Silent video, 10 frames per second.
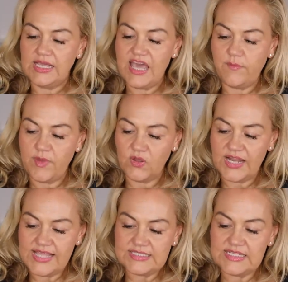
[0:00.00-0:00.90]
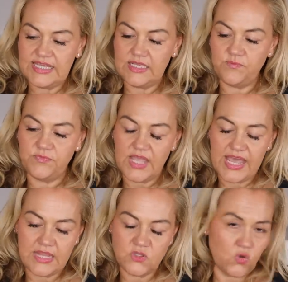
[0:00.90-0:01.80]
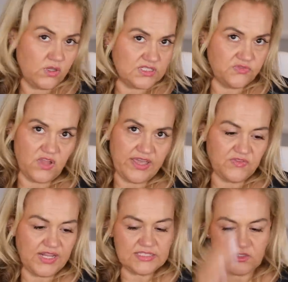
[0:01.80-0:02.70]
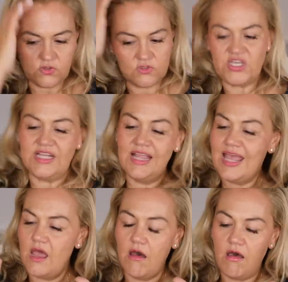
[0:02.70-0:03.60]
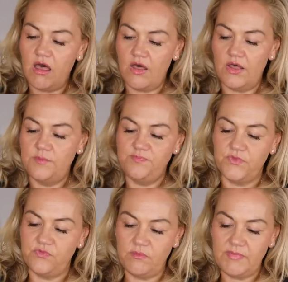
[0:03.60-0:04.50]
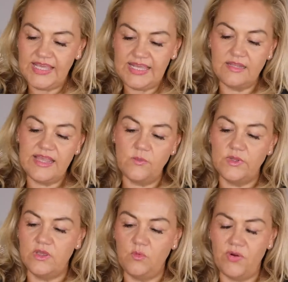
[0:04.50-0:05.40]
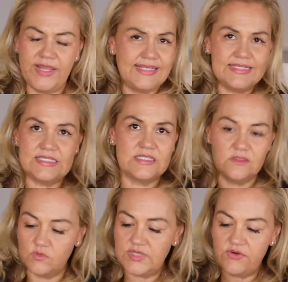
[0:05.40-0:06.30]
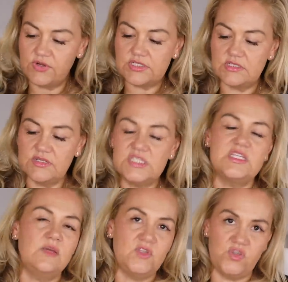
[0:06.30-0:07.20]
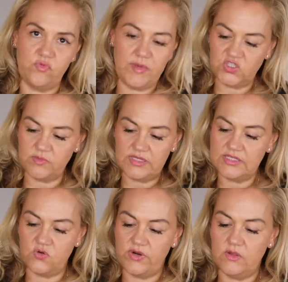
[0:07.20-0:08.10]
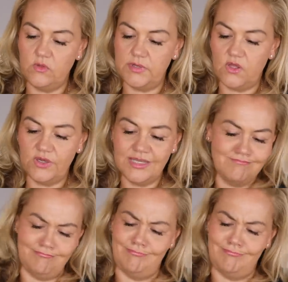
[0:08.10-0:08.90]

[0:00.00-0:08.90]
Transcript: Chamomile cleansing and oils of life cleansing oil gel are, for me, they were no-brainers. There's so much information about these already on the blog.